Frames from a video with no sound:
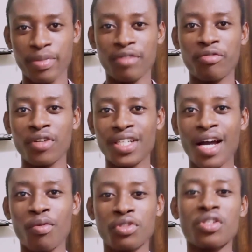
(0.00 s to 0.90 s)
But for
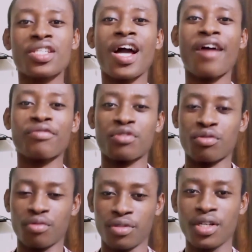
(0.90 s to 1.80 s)
now, we just have
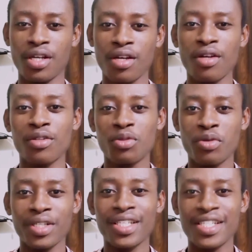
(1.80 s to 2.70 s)
to do
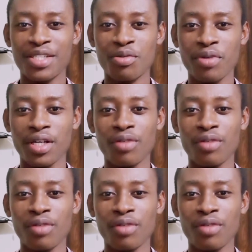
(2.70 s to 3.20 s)
it this way.